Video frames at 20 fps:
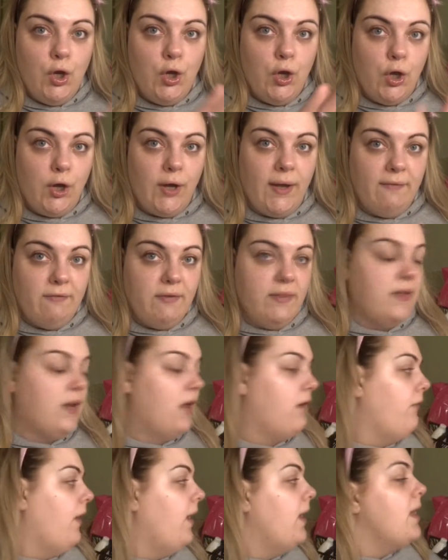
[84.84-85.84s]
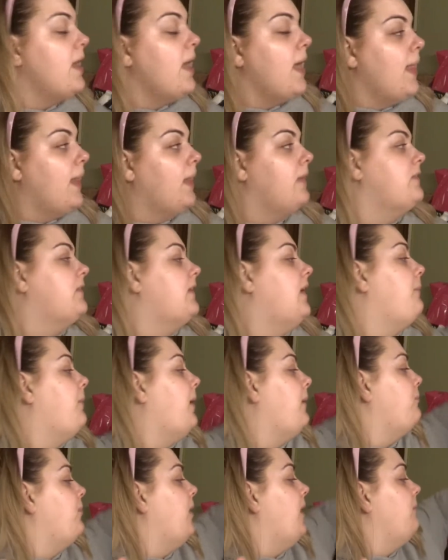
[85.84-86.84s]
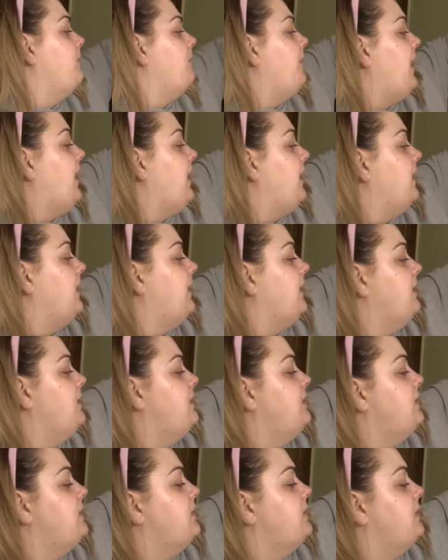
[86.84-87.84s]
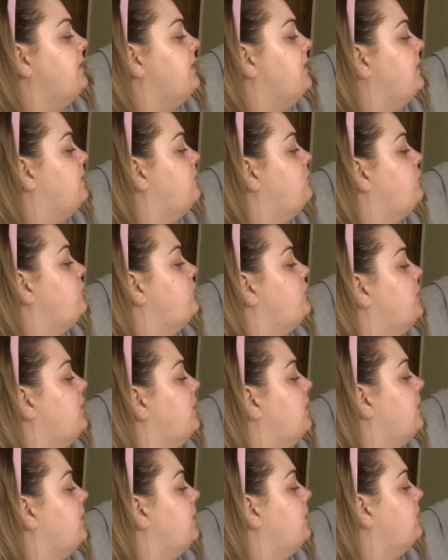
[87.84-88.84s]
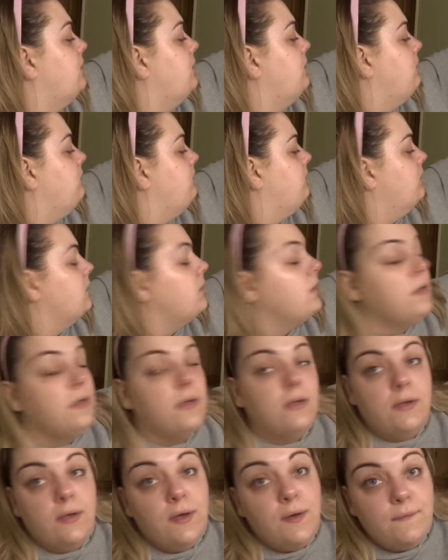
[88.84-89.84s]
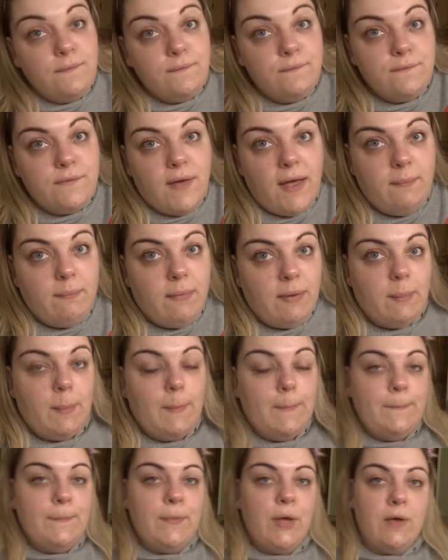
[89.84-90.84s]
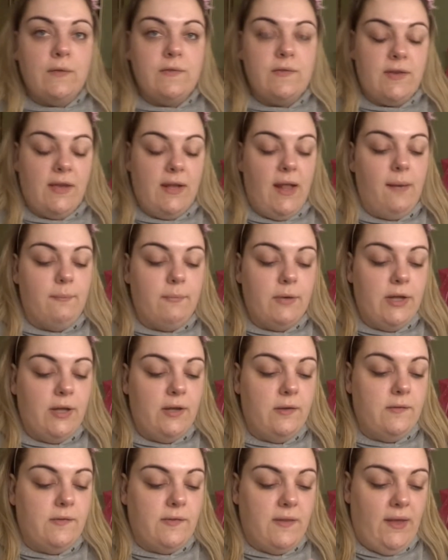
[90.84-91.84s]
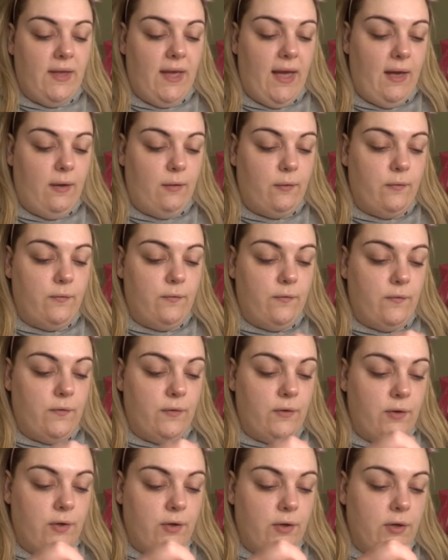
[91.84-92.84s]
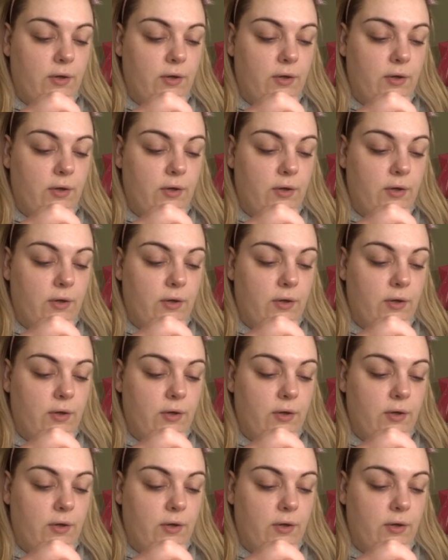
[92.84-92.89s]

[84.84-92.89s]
Knock everything over. Let's start by priming my eyelids. I'm just gonna find my concealer. I'm going to use the e.l.f.